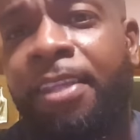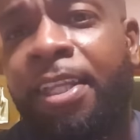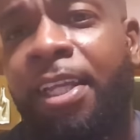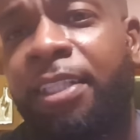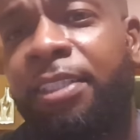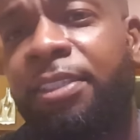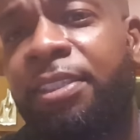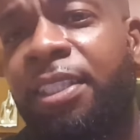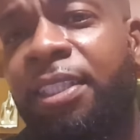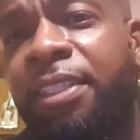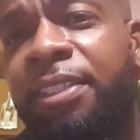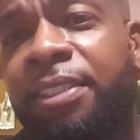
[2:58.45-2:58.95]

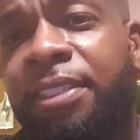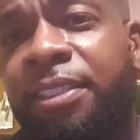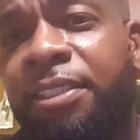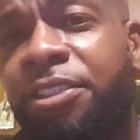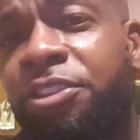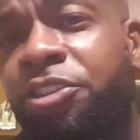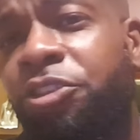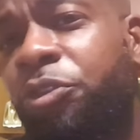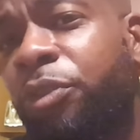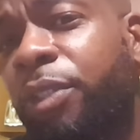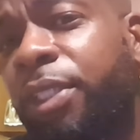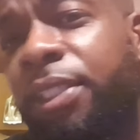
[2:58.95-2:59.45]
and take to the
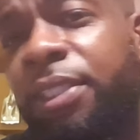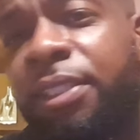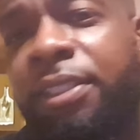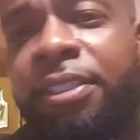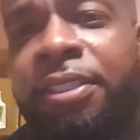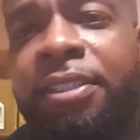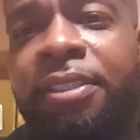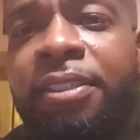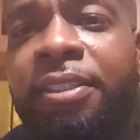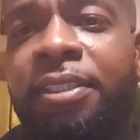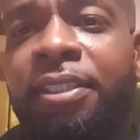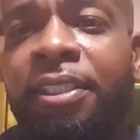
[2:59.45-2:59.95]

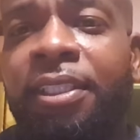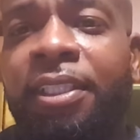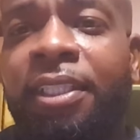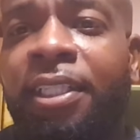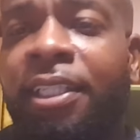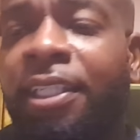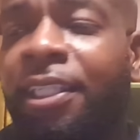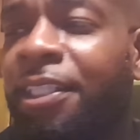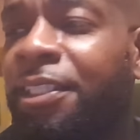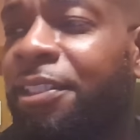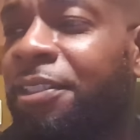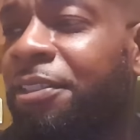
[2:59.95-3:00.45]
streets
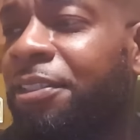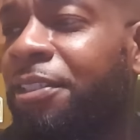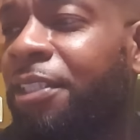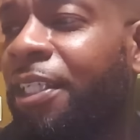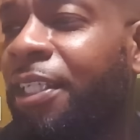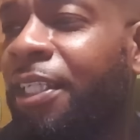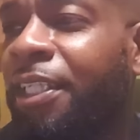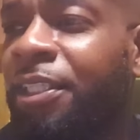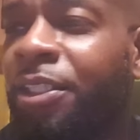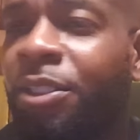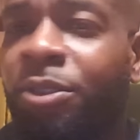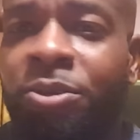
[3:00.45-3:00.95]
and
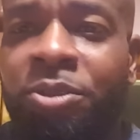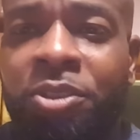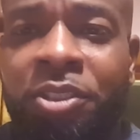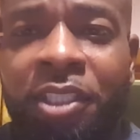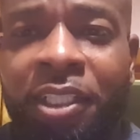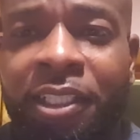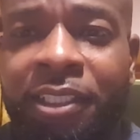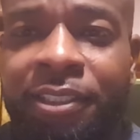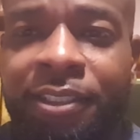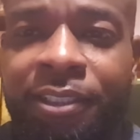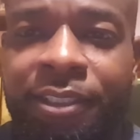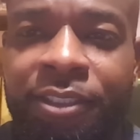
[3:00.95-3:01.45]
say no
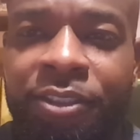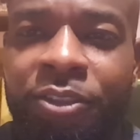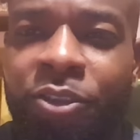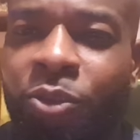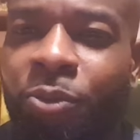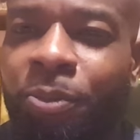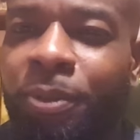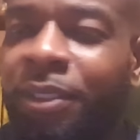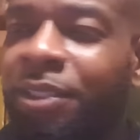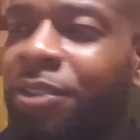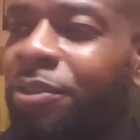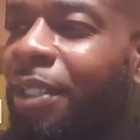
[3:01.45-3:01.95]
justice,
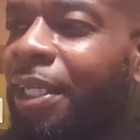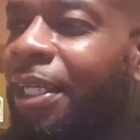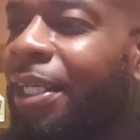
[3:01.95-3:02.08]
no peace.